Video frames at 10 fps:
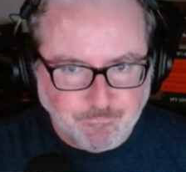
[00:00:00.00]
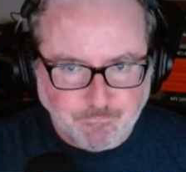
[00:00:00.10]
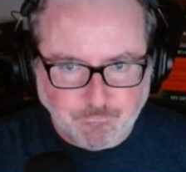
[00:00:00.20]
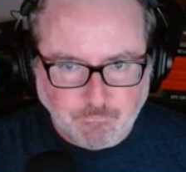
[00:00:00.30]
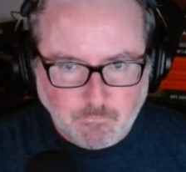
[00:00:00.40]

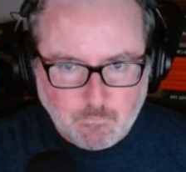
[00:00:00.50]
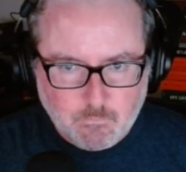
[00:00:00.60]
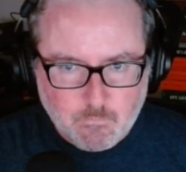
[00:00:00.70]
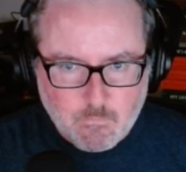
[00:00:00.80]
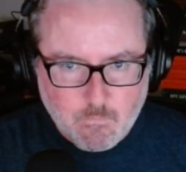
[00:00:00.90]

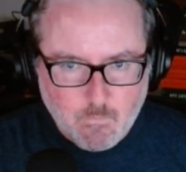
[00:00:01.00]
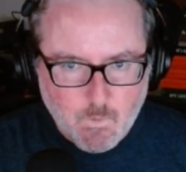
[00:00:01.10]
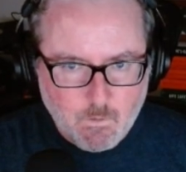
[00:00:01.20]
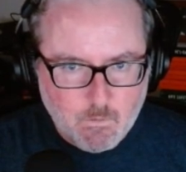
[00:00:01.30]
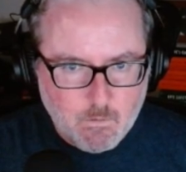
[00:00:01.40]

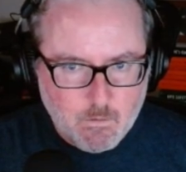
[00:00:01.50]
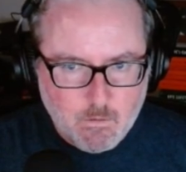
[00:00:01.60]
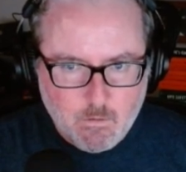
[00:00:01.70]
No one is speaking in this clip.